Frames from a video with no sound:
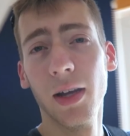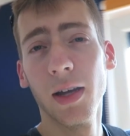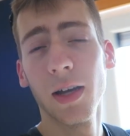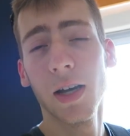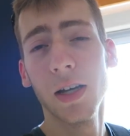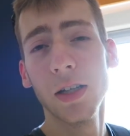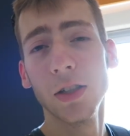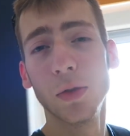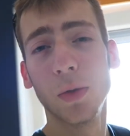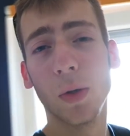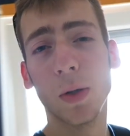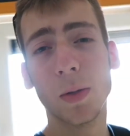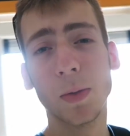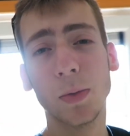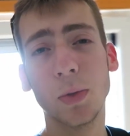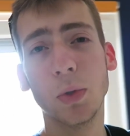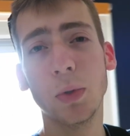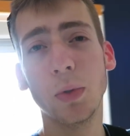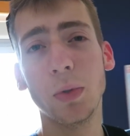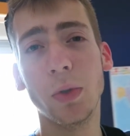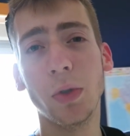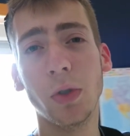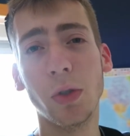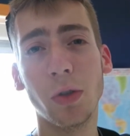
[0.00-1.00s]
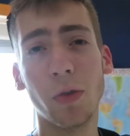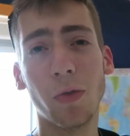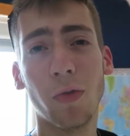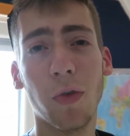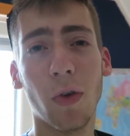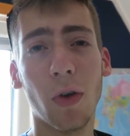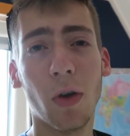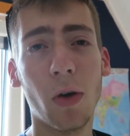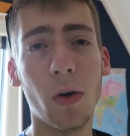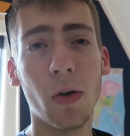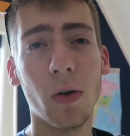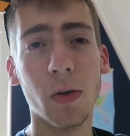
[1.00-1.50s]
Hey guys, welcome to a new
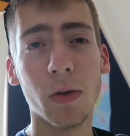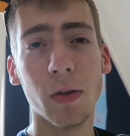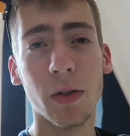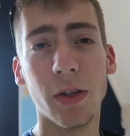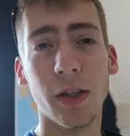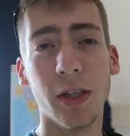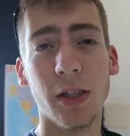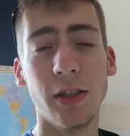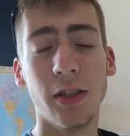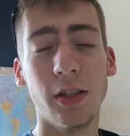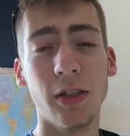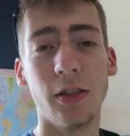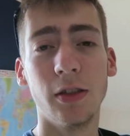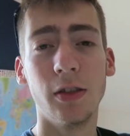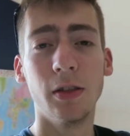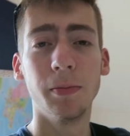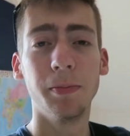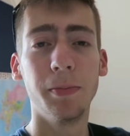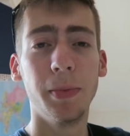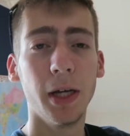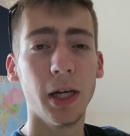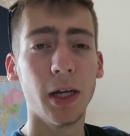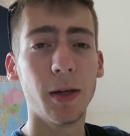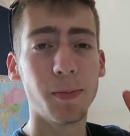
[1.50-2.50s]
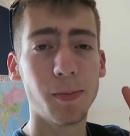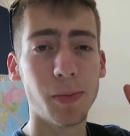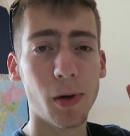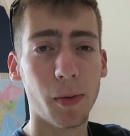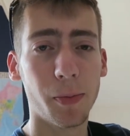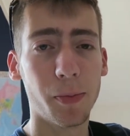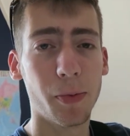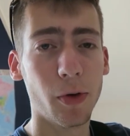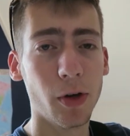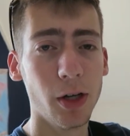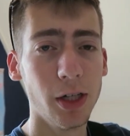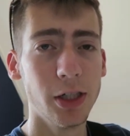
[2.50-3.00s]
vlog. This is the big
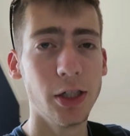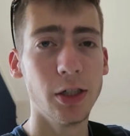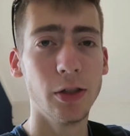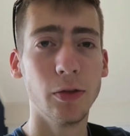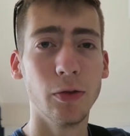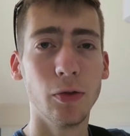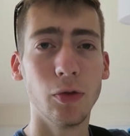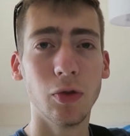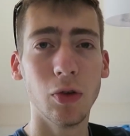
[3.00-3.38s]
preparation